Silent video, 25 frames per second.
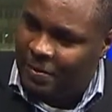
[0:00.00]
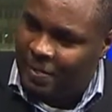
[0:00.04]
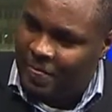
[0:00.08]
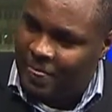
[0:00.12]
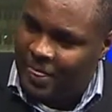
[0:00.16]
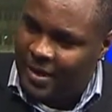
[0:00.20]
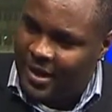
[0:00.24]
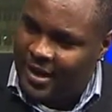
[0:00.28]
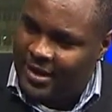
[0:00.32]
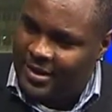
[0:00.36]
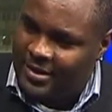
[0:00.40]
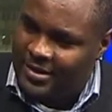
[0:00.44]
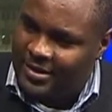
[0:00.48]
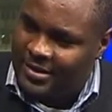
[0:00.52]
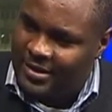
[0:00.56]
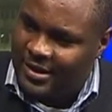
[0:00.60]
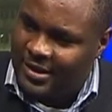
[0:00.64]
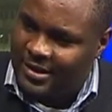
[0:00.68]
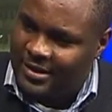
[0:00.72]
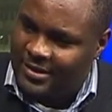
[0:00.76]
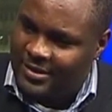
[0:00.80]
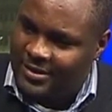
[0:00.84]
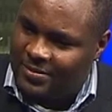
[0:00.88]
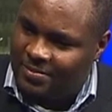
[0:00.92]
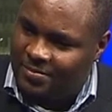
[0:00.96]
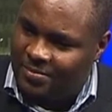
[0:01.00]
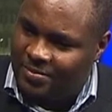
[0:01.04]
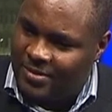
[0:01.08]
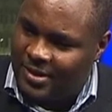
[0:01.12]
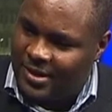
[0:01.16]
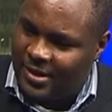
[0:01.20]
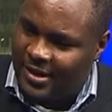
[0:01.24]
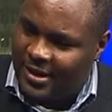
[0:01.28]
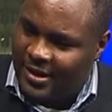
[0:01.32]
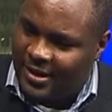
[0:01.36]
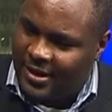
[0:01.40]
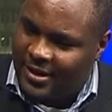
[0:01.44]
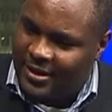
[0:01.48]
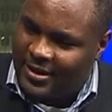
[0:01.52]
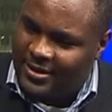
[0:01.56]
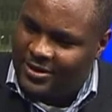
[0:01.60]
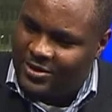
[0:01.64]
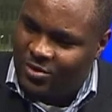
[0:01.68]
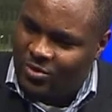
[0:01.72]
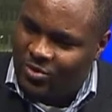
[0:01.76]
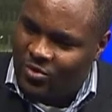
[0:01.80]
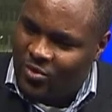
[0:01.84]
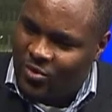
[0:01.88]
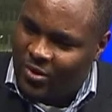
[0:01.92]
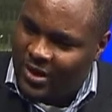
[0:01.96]
and it's
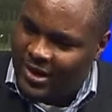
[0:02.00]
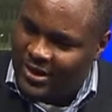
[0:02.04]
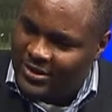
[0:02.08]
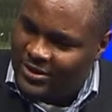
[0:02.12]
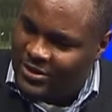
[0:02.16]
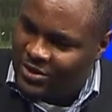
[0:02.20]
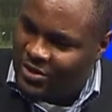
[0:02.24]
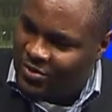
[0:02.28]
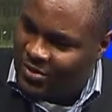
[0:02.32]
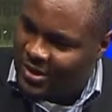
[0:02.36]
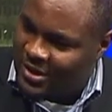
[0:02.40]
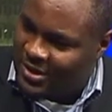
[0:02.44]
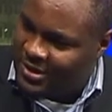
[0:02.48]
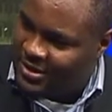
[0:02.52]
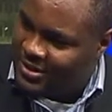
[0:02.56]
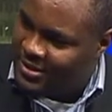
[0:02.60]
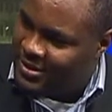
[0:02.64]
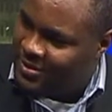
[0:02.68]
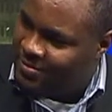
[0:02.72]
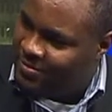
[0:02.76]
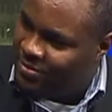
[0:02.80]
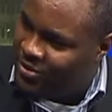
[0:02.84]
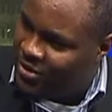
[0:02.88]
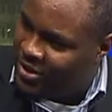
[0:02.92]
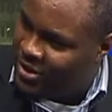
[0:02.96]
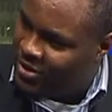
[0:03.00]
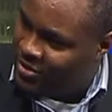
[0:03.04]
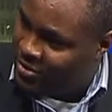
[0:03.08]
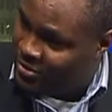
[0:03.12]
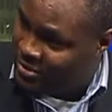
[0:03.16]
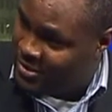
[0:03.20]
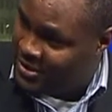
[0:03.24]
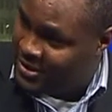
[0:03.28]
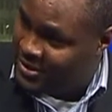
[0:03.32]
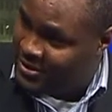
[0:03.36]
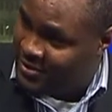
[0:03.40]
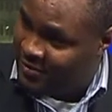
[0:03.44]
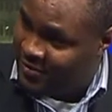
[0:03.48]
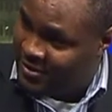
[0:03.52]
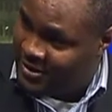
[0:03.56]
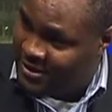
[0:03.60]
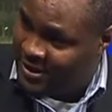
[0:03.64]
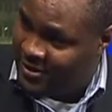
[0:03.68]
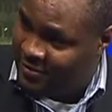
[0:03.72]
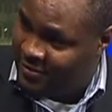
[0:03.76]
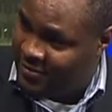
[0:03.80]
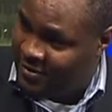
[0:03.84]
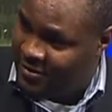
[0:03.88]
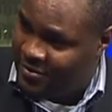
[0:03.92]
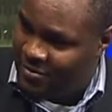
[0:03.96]
not well situated in the broader context of
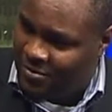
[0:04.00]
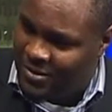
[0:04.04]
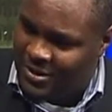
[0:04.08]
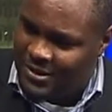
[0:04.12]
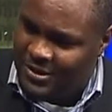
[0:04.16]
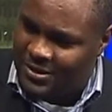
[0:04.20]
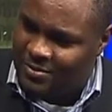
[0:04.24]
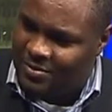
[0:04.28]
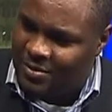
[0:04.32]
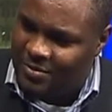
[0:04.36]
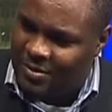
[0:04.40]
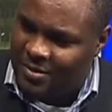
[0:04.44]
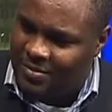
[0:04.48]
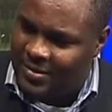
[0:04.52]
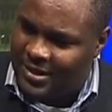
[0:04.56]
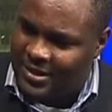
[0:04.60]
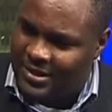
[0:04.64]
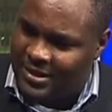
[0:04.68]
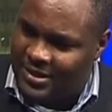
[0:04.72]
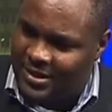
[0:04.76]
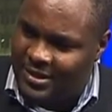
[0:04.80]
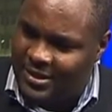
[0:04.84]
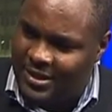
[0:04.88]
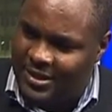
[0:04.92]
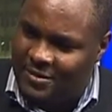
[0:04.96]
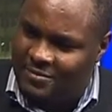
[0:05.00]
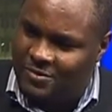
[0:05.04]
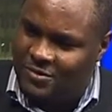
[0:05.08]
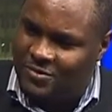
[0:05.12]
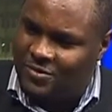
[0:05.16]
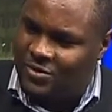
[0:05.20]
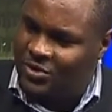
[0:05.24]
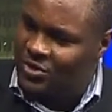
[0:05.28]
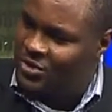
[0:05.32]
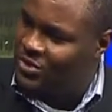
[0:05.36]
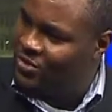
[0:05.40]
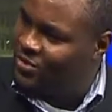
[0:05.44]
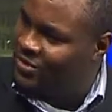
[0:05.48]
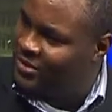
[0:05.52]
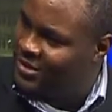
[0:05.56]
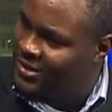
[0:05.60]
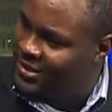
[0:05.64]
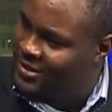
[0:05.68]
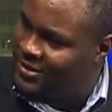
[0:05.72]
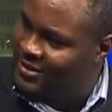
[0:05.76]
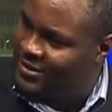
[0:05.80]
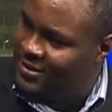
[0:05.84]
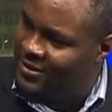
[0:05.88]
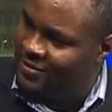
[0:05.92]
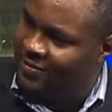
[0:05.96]
HIV, which is problematic in terms of social
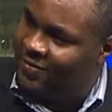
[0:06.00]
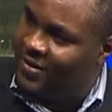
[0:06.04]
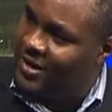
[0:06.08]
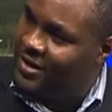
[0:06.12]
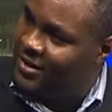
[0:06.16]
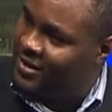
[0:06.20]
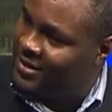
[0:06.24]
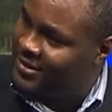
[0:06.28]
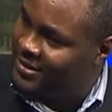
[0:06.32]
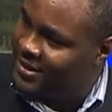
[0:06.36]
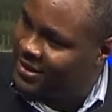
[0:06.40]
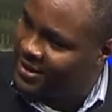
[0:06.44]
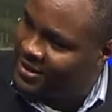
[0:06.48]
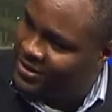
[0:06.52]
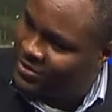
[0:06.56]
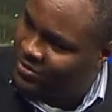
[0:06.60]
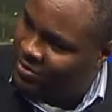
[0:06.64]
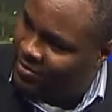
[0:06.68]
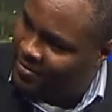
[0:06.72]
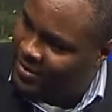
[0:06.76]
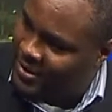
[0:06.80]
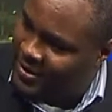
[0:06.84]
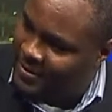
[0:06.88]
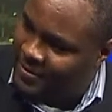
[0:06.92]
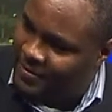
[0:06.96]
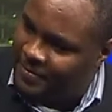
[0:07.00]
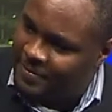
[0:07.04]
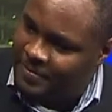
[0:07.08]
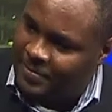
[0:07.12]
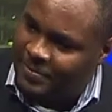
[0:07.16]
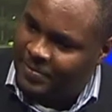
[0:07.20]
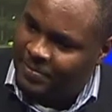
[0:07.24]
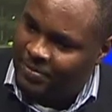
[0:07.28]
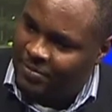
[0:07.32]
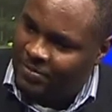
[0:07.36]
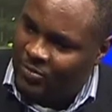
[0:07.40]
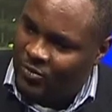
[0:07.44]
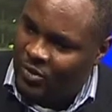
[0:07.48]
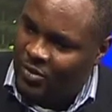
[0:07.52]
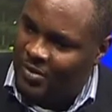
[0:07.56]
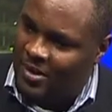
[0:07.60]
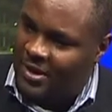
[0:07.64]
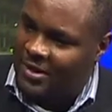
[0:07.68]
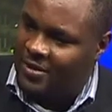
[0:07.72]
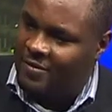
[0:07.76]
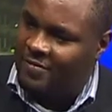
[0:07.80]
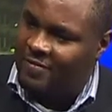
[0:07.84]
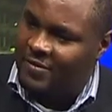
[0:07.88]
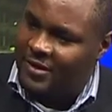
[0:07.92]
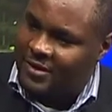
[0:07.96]
context, the violence against women. Women are
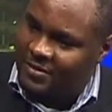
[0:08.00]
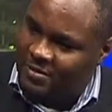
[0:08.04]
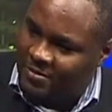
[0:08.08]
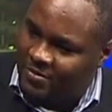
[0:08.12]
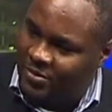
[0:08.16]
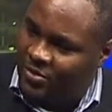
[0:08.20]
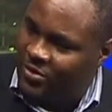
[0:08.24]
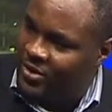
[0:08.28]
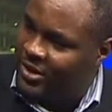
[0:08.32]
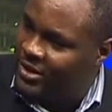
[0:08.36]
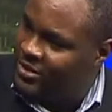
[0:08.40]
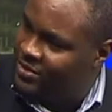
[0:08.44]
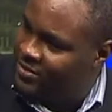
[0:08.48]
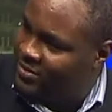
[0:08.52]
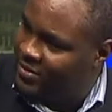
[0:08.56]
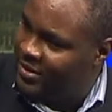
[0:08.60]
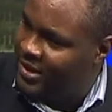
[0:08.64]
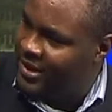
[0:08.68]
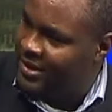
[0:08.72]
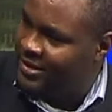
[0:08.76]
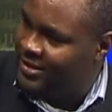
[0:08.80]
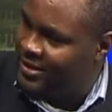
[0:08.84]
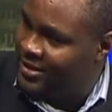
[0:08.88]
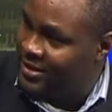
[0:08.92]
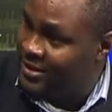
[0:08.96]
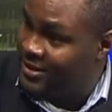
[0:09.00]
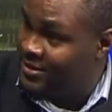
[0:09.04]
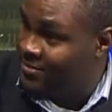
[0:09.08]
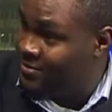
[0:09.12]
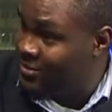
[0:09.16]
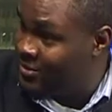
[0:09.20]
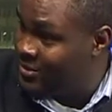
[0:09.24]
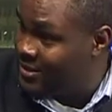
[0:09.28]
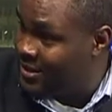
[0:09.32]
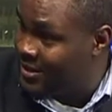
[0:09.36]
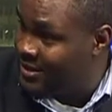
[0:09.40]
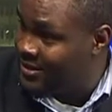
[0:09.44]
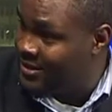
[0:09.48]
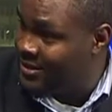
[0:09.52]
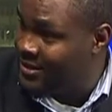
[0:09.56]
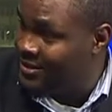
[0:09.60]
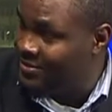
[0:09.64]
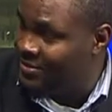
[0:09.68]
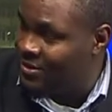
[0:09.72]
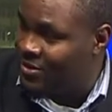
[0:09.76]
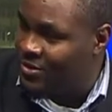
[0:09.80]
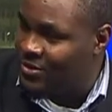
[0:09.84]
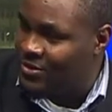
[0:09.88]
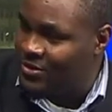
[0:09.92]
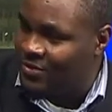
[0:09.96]
the first people who get to know their status in most cases
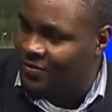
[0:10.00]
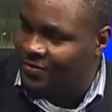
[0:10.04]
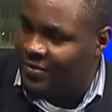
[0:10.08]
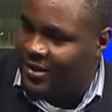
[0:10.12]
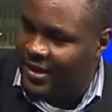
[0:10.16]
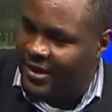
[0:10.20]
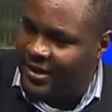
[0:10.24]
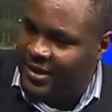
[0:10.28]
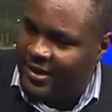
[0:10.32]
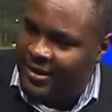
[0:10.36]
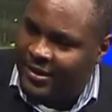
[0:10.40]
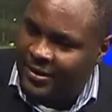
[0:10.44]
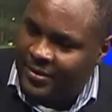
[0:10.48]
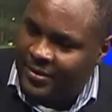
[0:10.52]
because of their